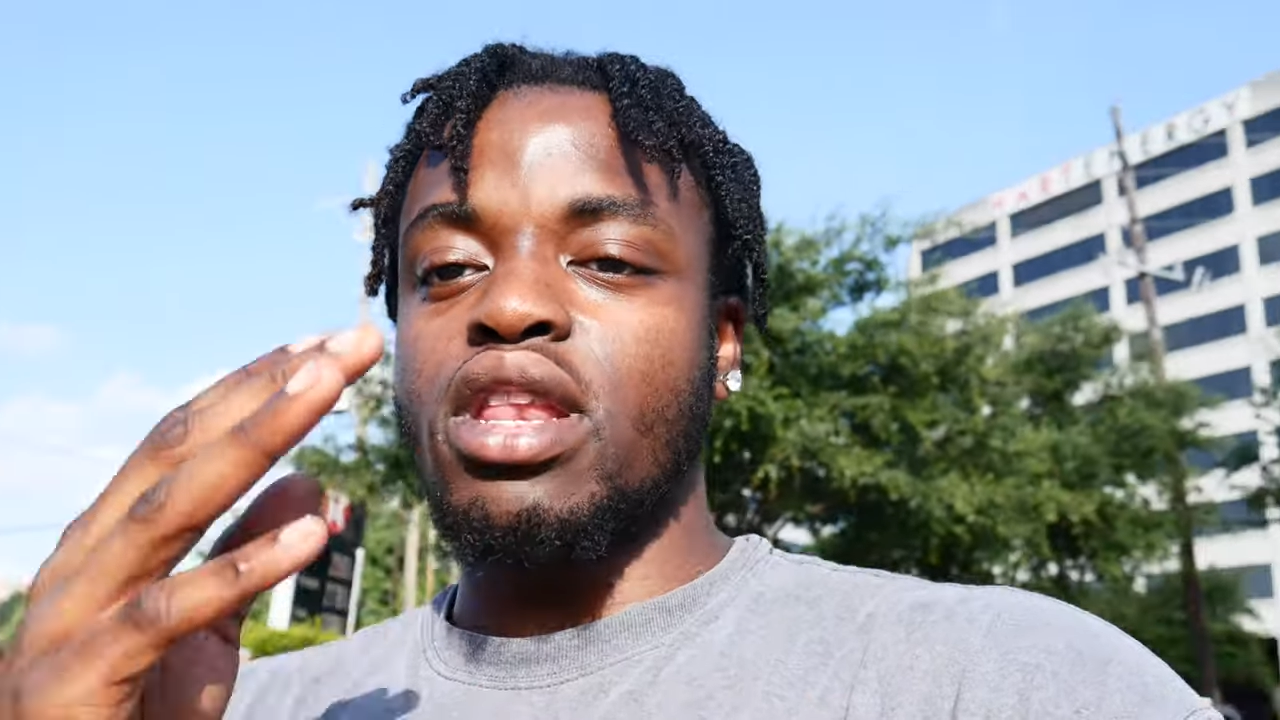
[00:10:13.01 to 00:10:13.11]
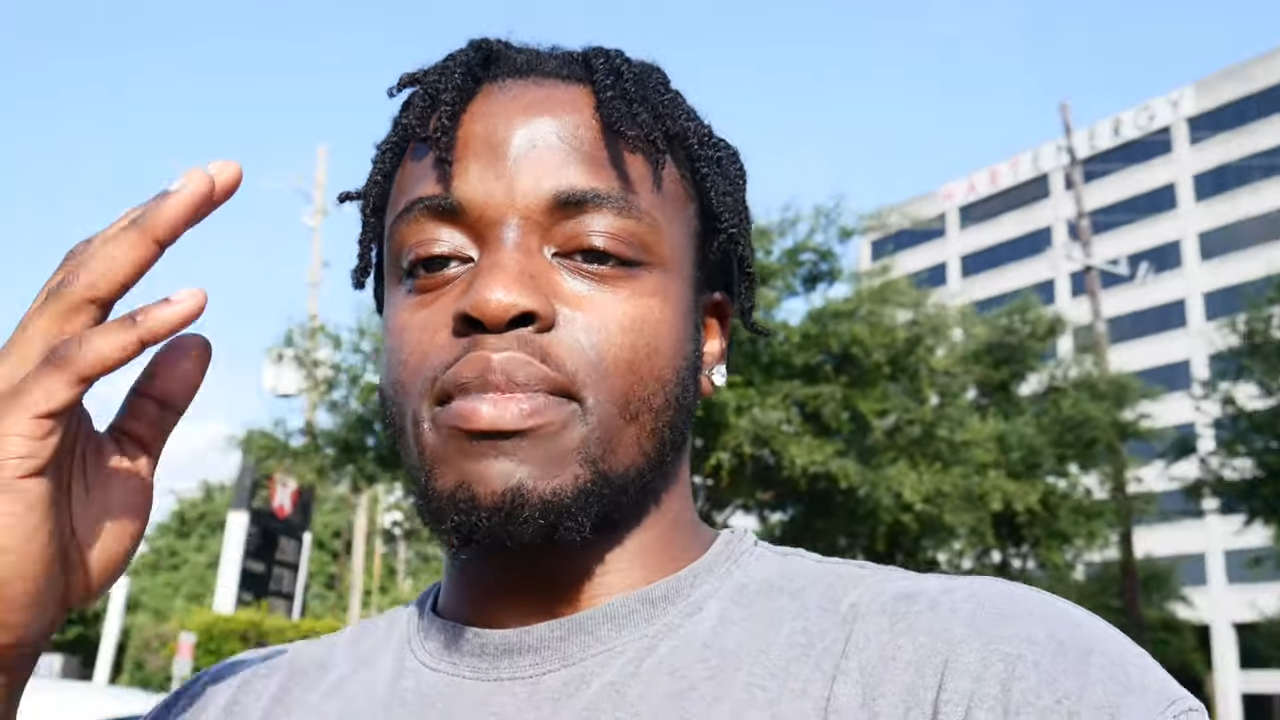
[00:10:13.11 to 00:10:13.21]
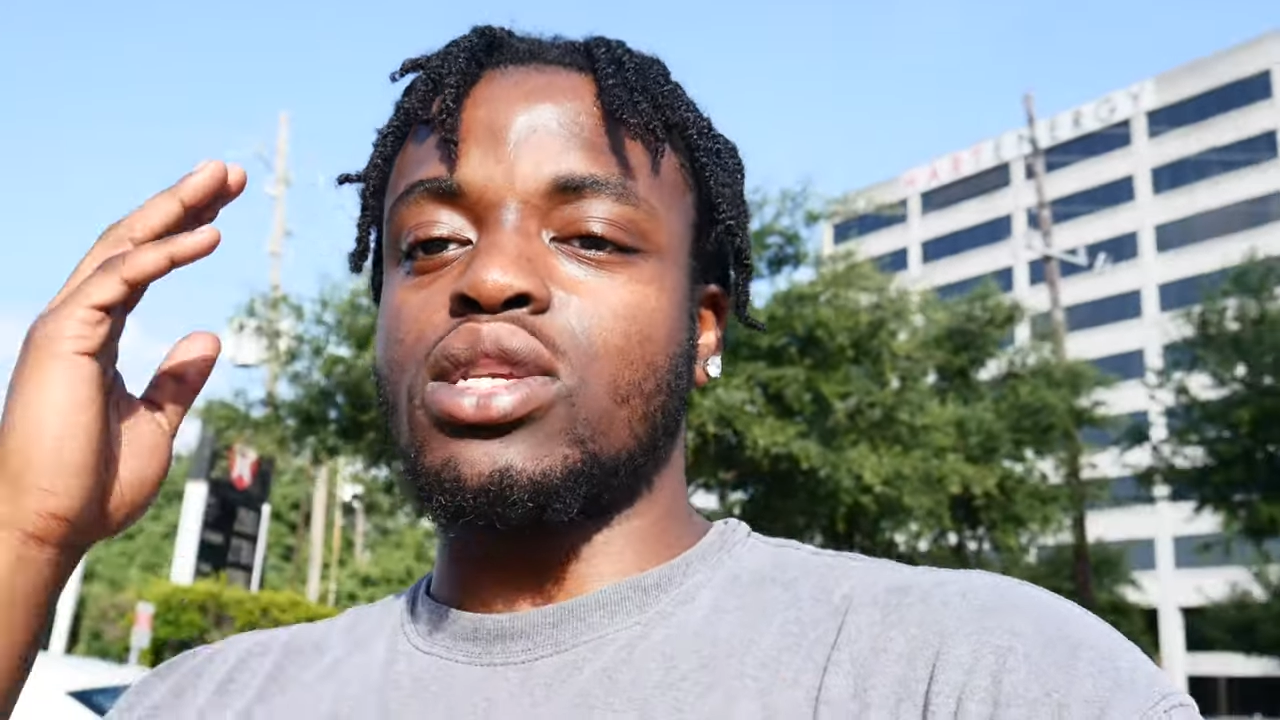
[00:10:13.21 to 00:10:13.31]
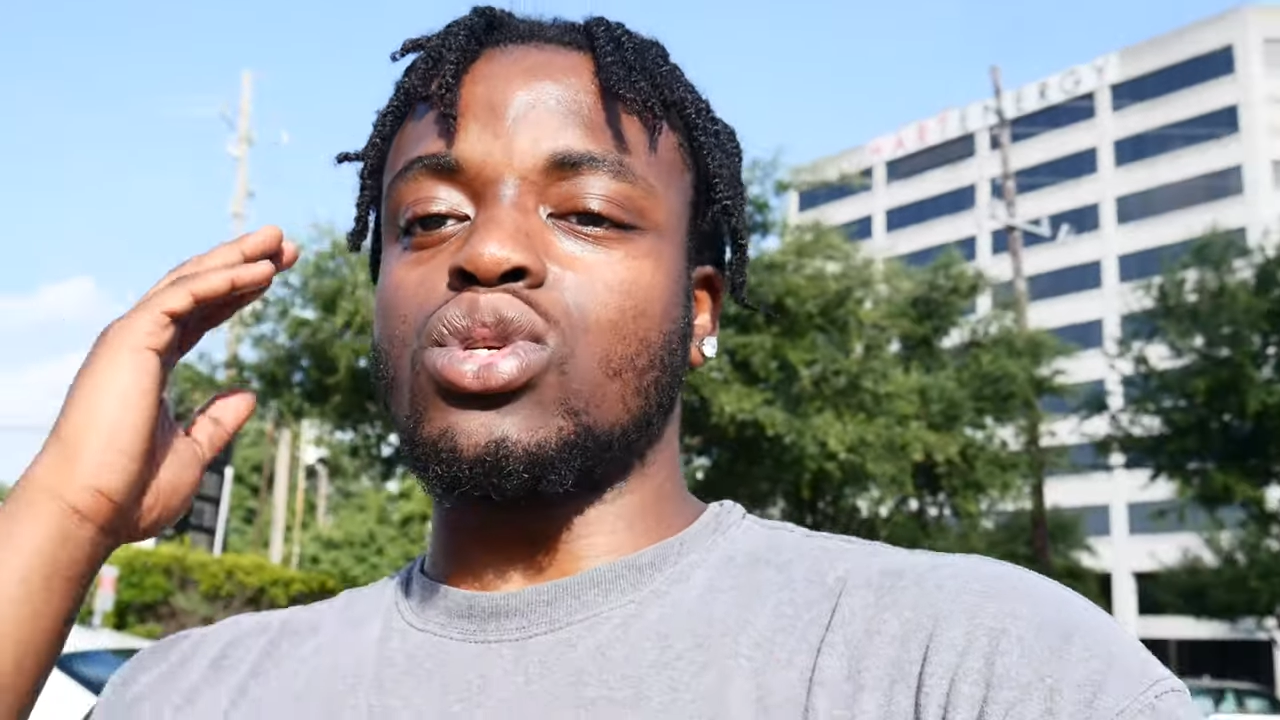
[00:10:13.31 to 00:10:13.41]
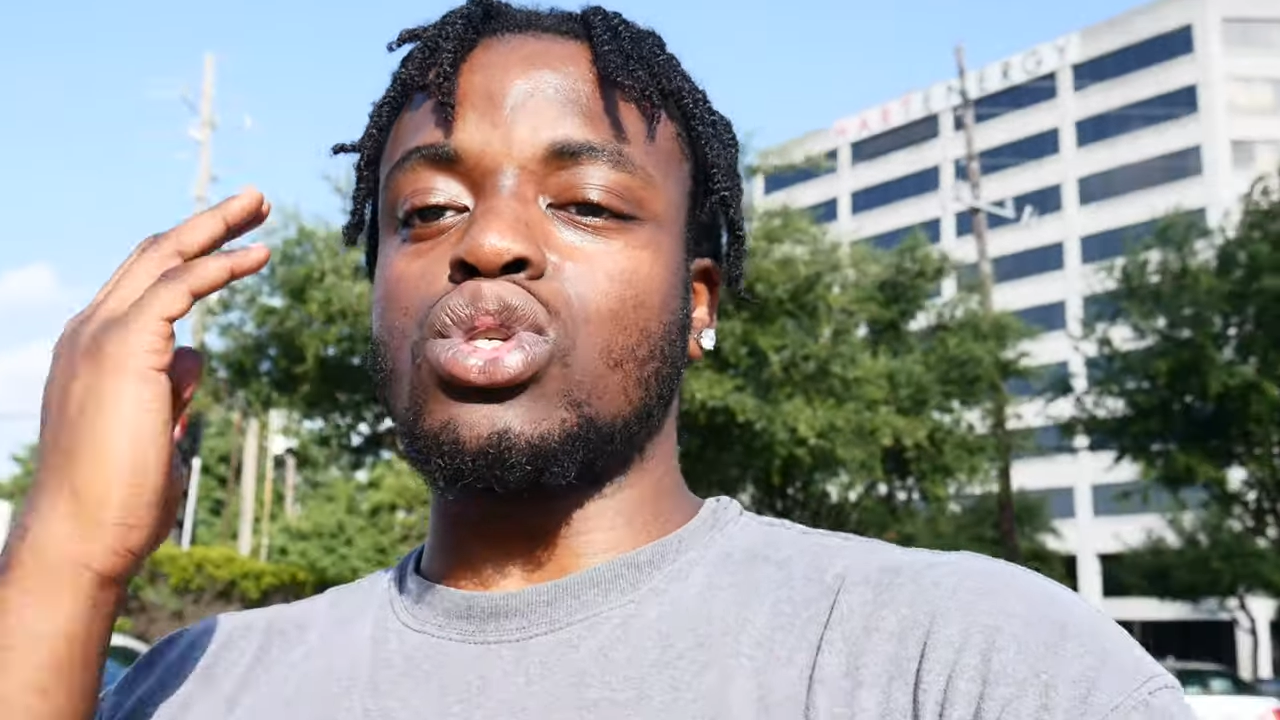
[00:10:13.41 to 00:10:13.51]

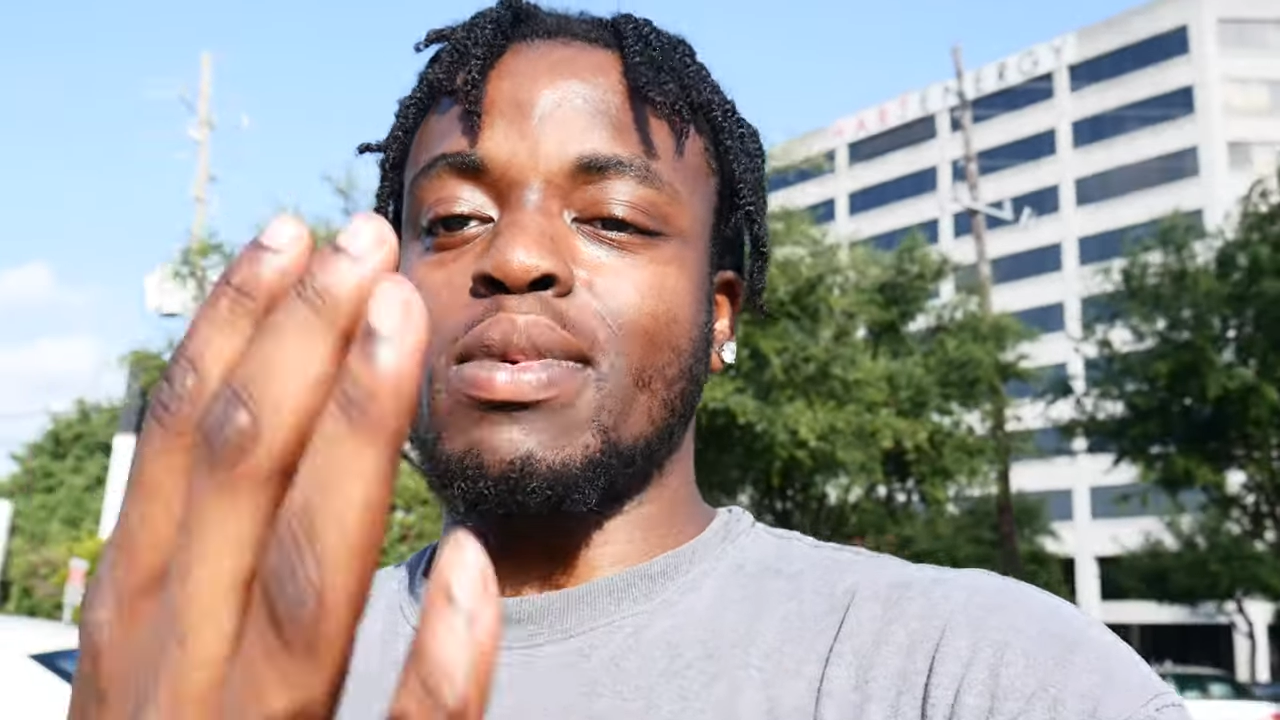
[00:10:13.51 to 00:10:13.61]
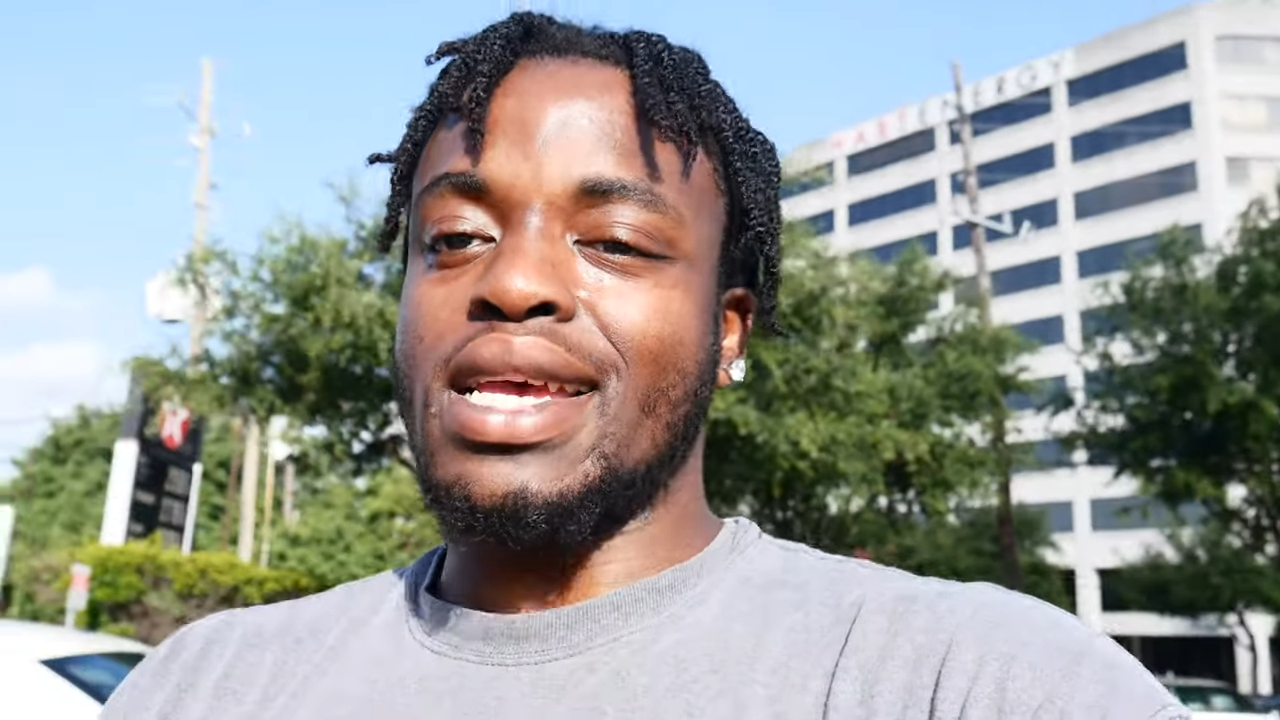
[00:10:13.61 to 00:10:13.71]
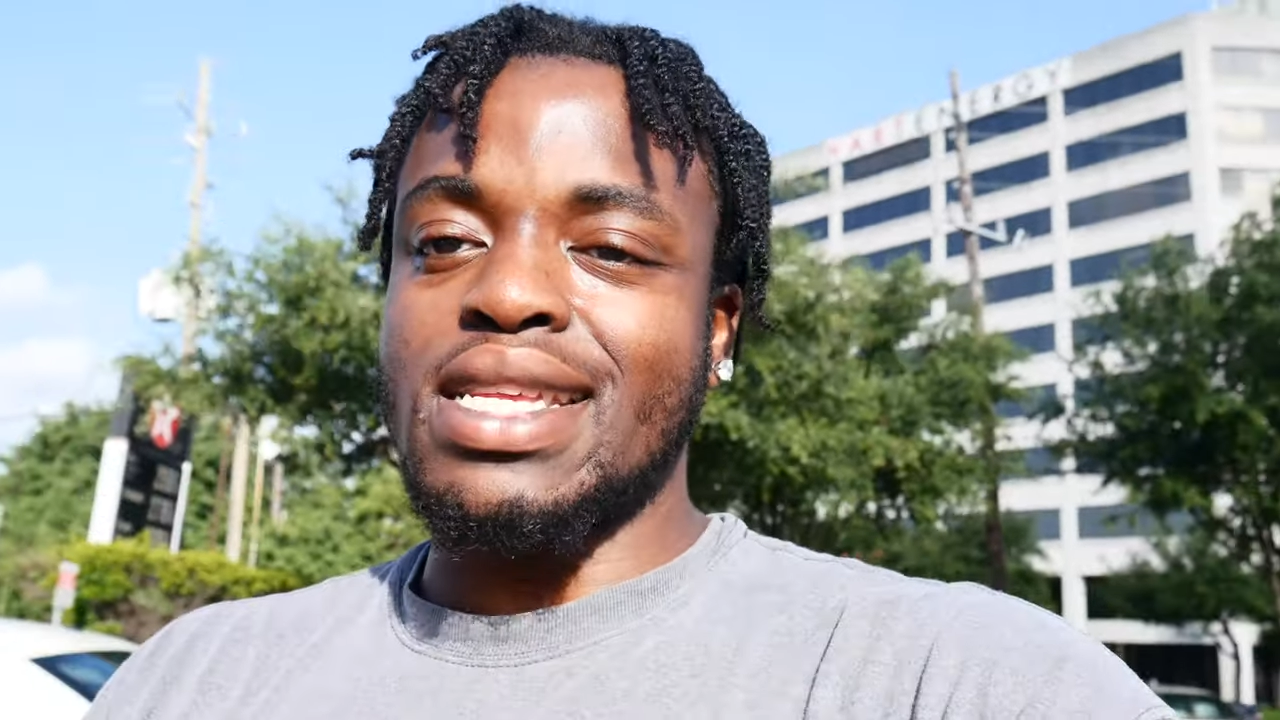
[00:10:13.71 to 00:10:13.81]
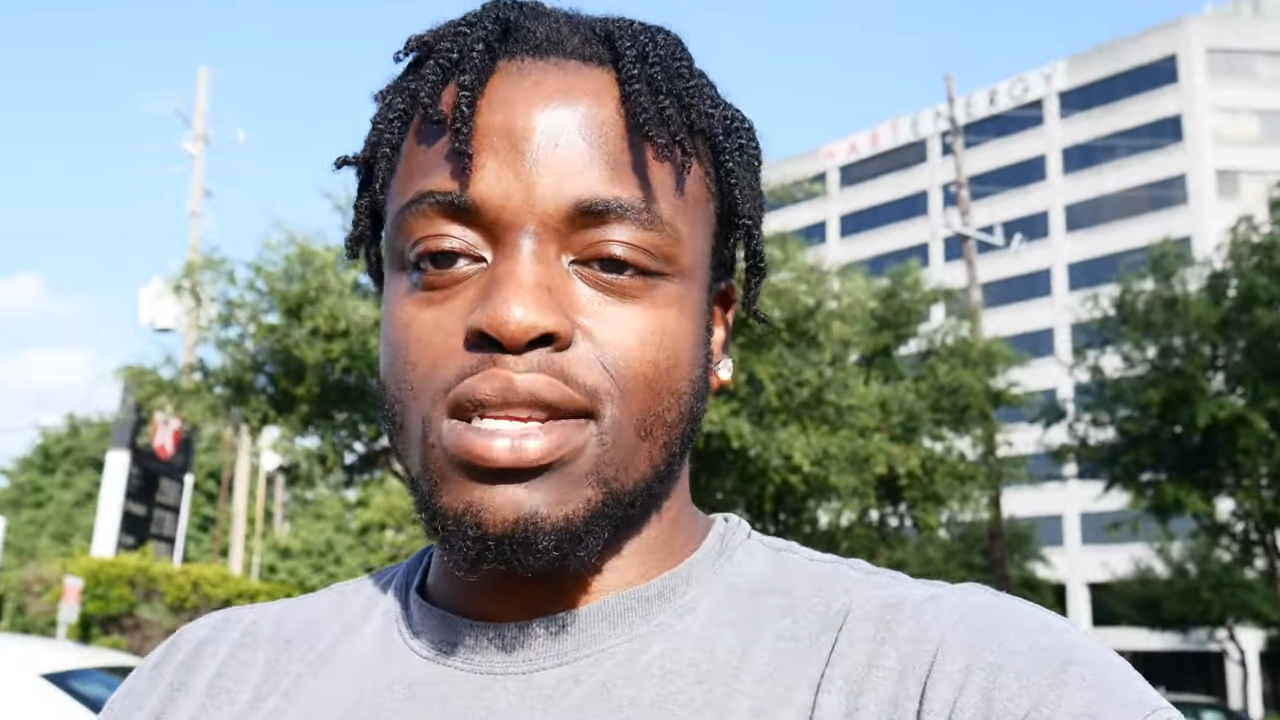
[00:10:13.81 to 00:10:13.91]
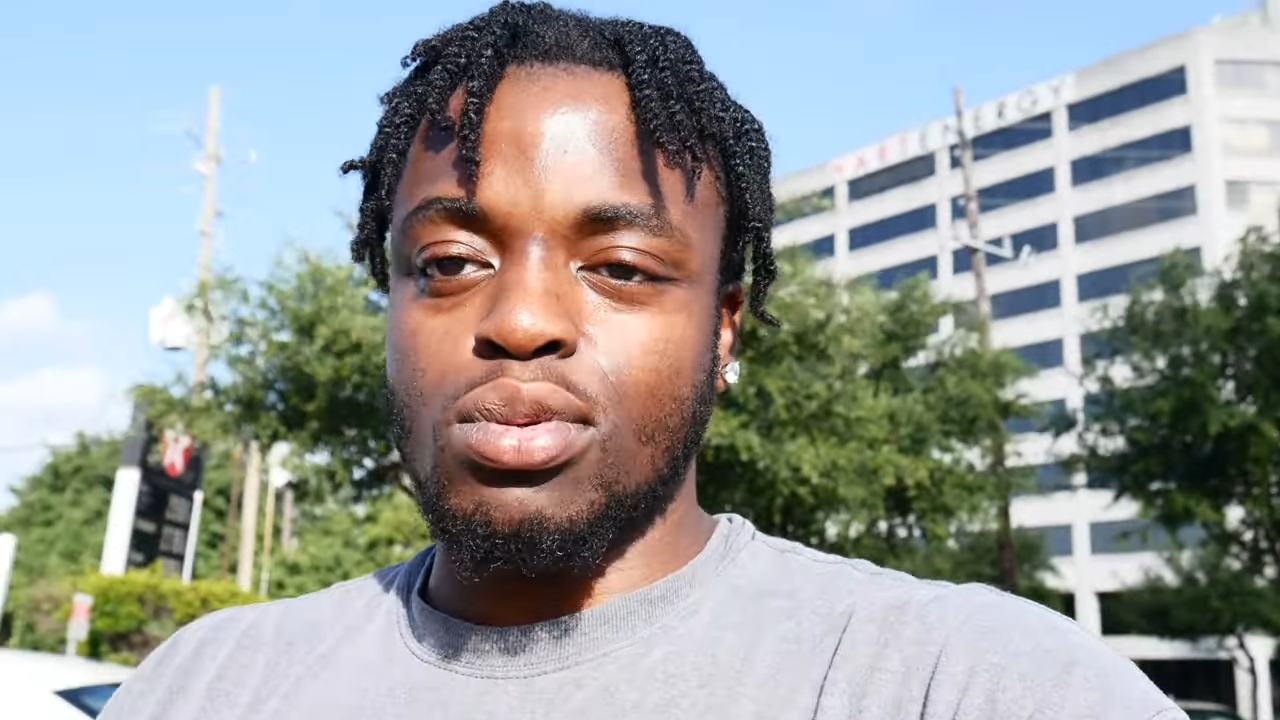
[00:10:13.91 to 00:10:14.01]
make sure you smash that